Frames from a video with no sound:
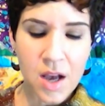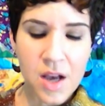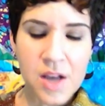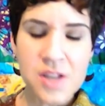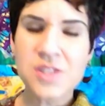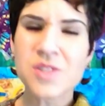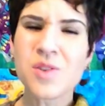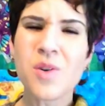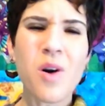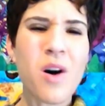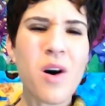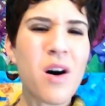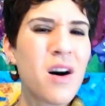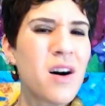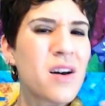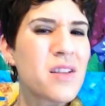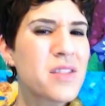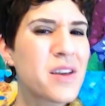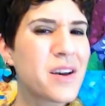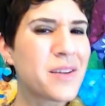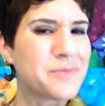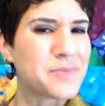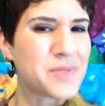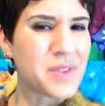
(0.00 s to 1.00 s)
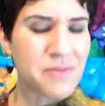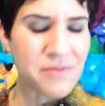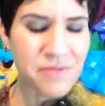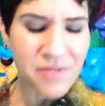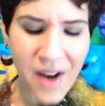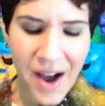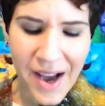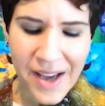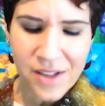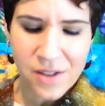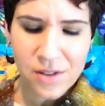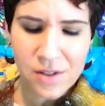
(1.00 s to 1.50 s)
So all the
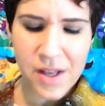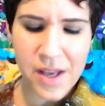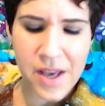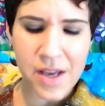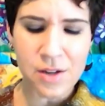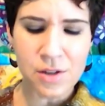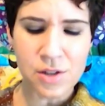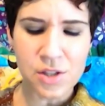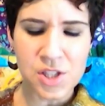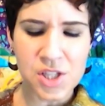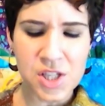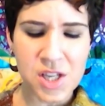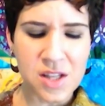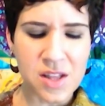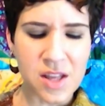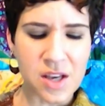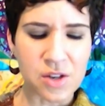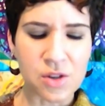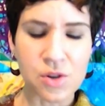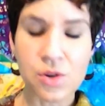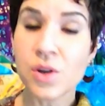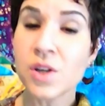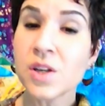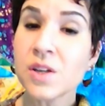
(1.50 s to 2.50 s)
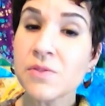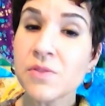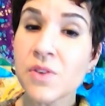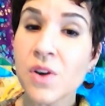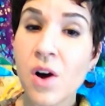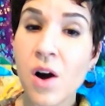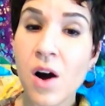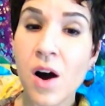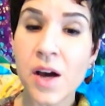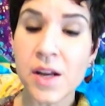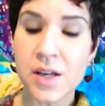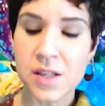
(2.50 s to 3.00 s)
vital energy that could have
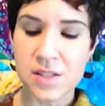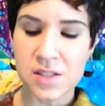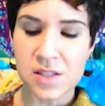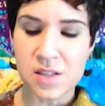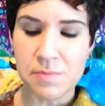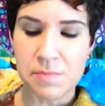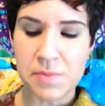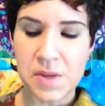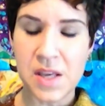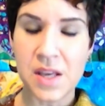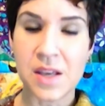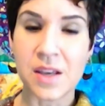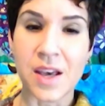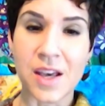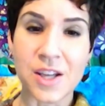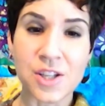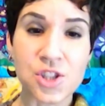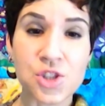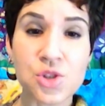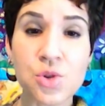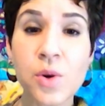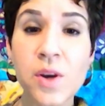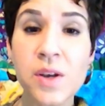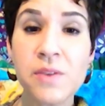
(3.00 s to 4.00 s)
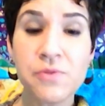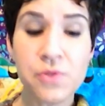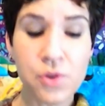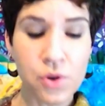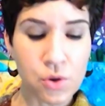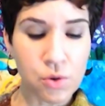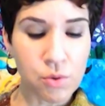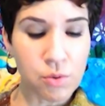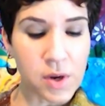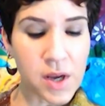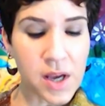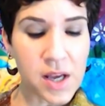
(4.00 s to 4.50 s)
gone into being a joyful,
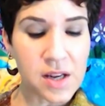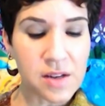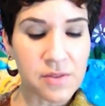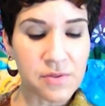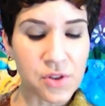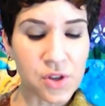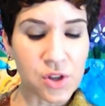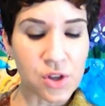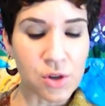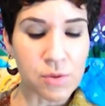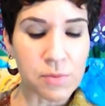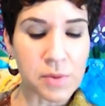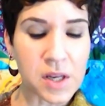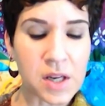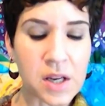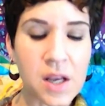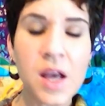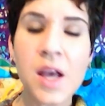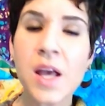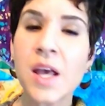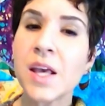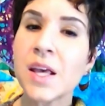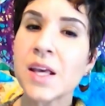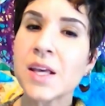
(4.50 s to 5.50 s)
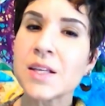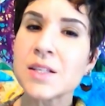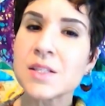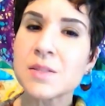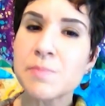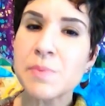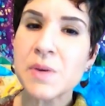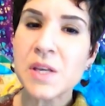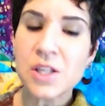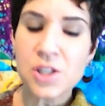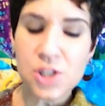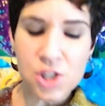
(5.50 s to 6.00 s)
creative human is
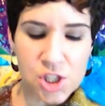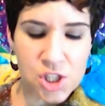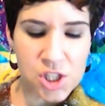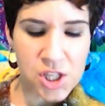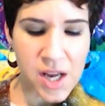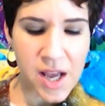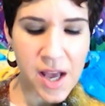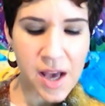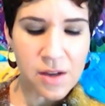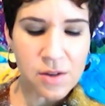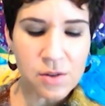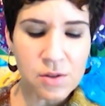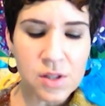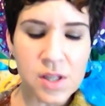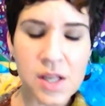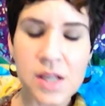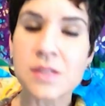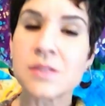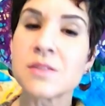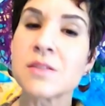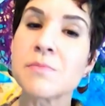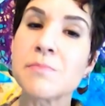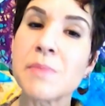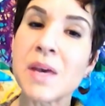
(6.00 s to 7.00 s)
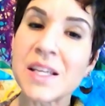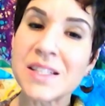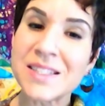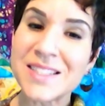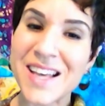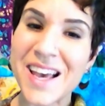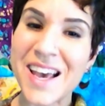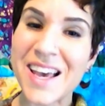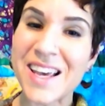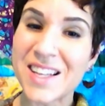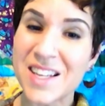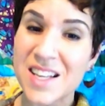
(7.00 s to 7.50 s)
being channeled into
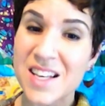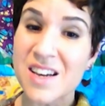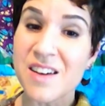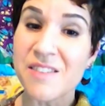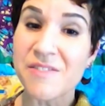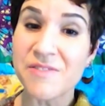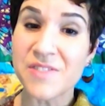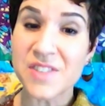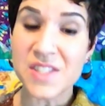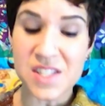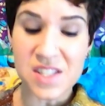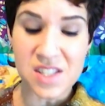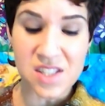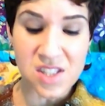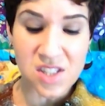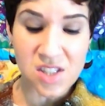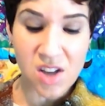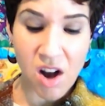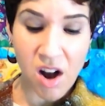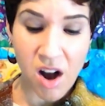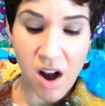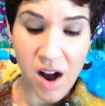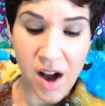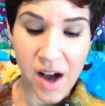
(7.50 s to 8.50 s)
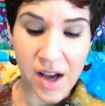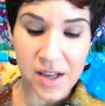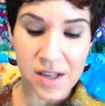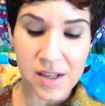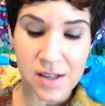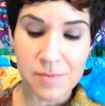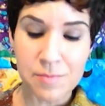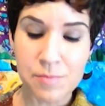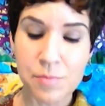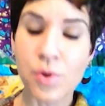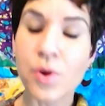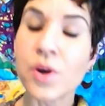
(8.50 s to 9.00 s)
maintaining a facade,
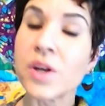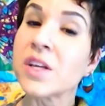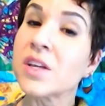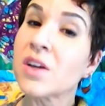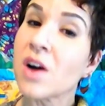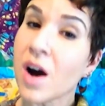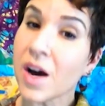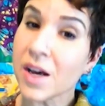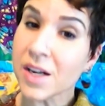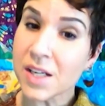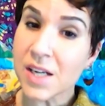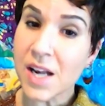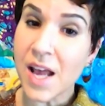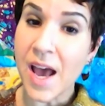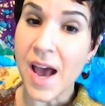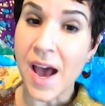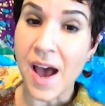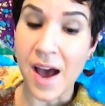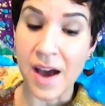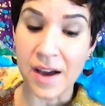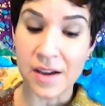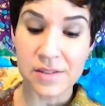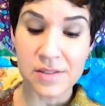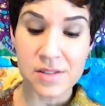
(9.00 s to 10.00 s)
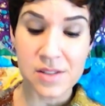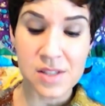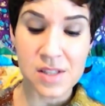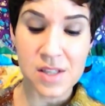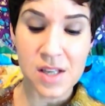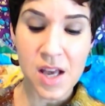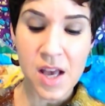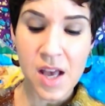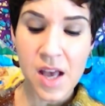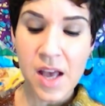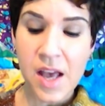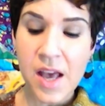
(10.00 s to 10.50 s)
putting on an act.
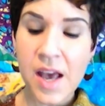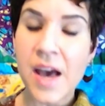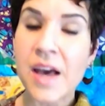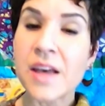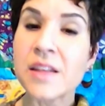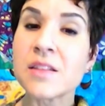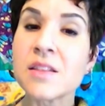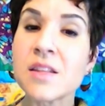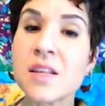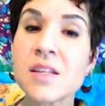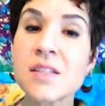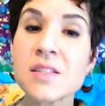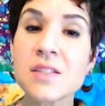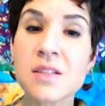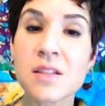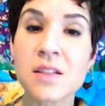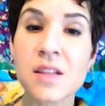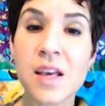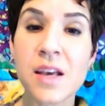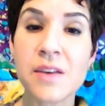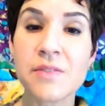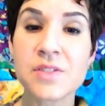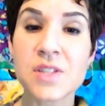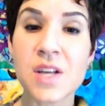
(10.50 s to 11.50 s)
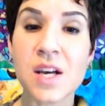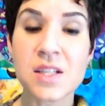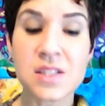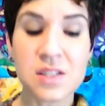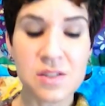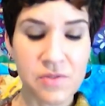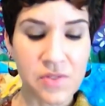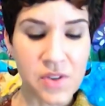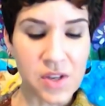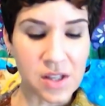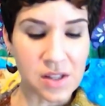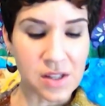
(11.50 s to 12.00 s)
And this leaves us
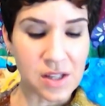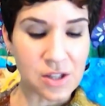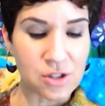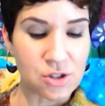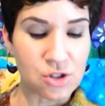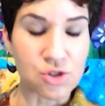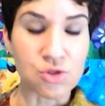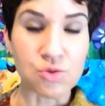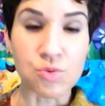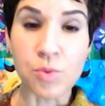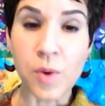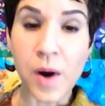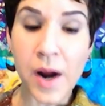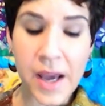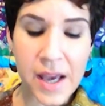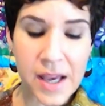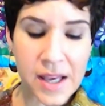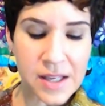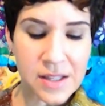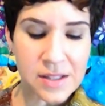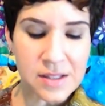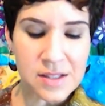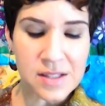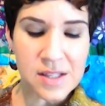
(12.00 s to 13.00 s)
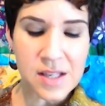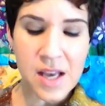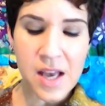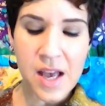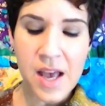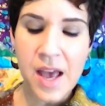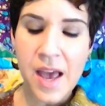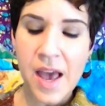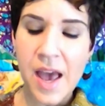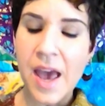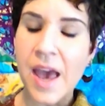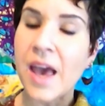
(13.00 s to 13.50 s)
feeling drained
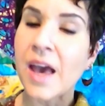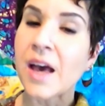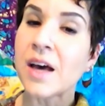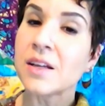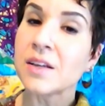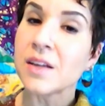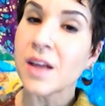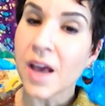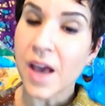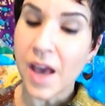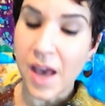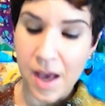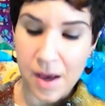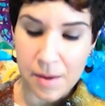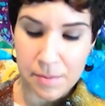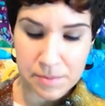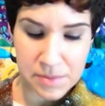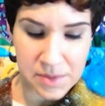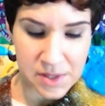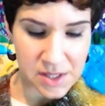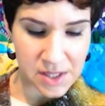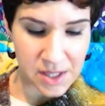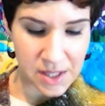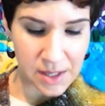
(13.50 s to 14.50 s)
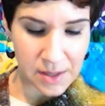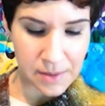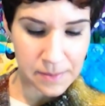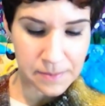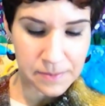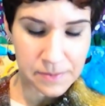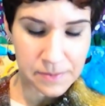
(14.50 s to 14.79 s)
and empty.